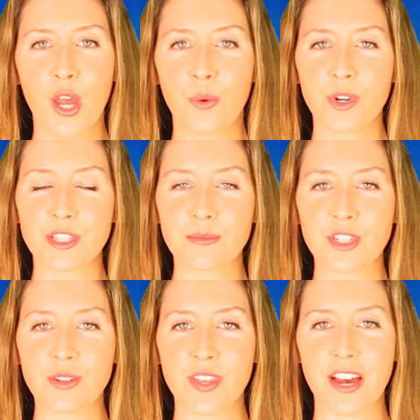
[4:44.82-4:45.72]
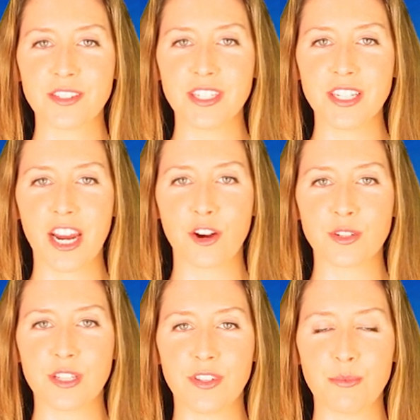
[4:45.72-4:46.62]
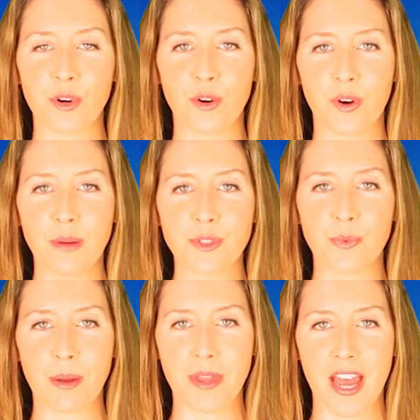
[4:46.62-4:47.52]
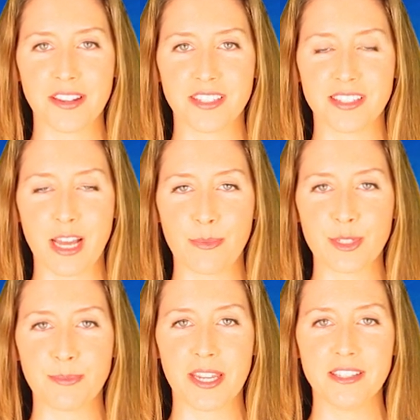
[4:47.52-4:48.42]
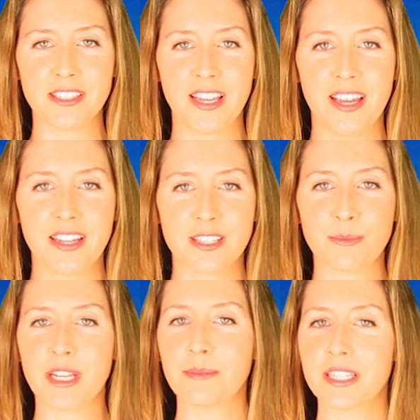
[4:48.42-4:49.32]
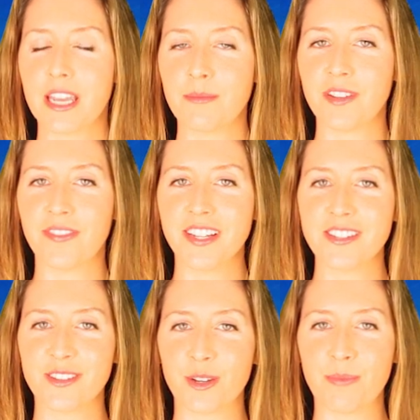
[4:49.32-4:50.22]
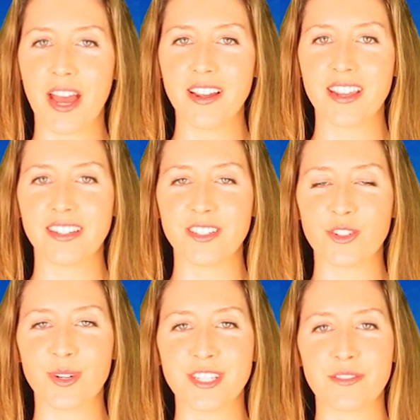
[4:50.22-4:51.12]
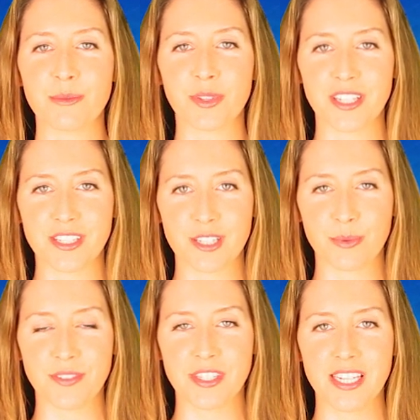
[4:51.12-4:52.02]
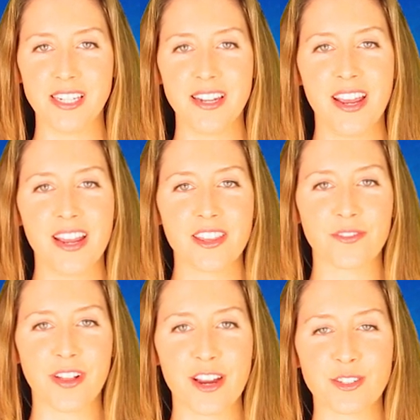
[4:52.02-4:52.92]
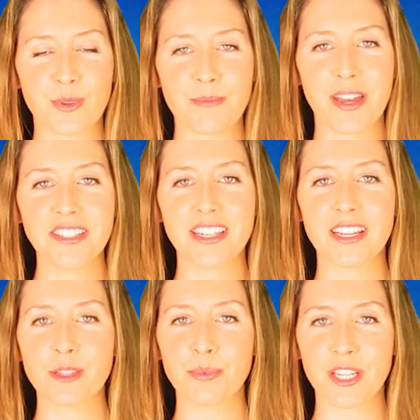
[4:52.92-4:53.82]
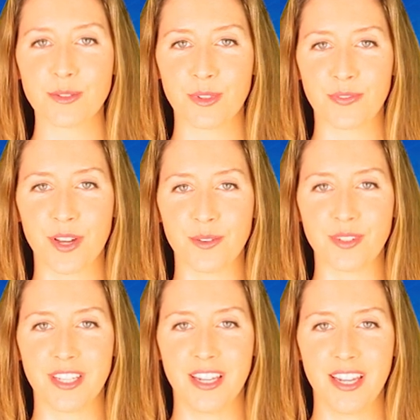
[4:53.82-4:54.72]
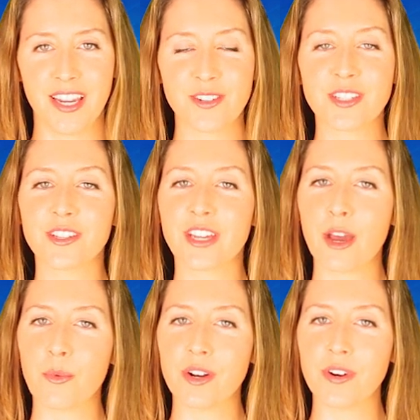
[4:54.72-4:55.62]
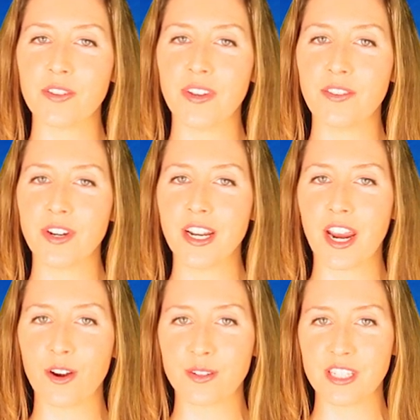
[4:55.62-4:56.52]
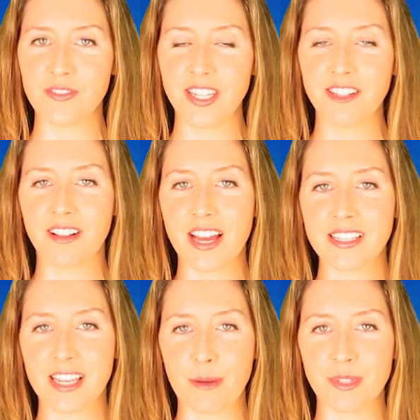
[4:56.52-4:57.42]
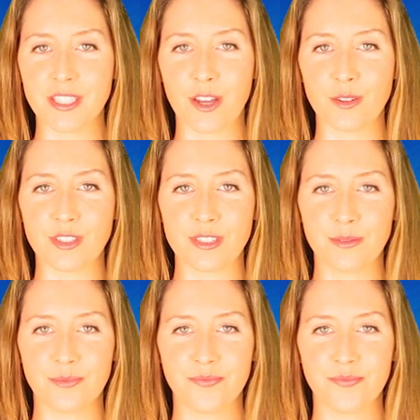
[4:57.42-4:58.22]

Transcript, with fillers: With some 2,000 Aero TV programs webcast to cyberspace, sometimes it can be fun to look back and enjoy some of the places we've seen, the flyers we met, and the planes we've flown. Here's a look at one of our favorite Aero TV classic episodes.